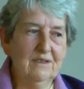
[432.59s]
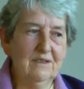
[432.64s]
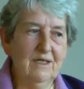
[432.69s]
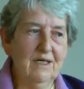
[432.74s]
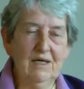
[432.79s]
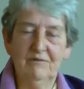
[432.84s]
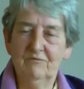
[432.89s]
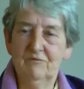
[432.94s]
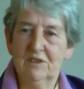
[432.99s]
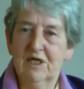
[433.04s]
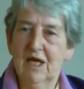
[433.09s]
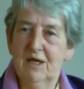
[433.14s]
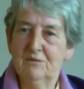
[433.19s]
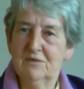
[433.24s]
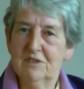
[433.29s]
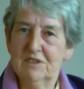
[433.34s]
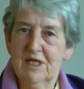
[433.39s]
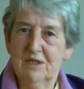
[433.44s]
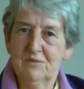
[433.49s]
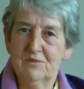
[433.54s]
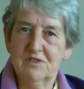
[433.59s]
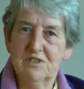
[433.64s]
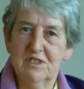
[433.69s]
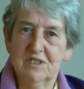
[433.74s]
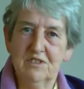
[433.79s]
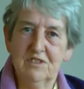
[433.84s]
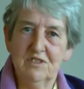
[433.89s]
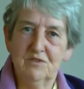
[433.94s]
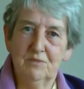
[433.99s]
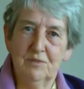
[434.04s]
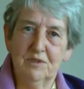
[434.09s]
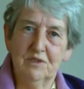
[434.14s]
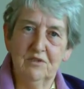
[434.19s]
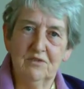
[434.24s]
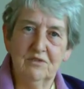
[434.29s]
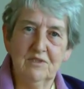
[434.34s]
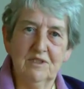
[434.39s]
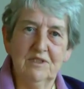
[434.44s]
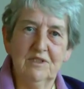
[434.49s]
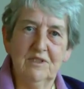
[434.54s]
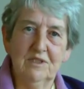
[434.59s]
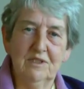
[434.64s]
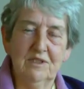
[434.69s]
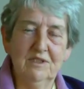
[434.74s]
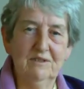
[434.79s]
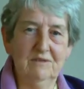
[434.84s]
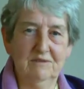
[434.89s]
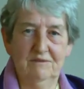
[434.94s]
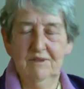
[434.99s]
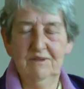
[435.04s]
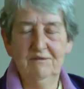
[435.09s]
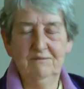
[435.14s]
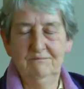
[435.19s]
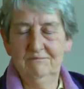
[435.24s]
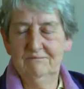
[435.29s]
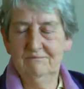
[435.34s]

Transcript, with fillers: I haven't kept it up since because, I, uh, you know,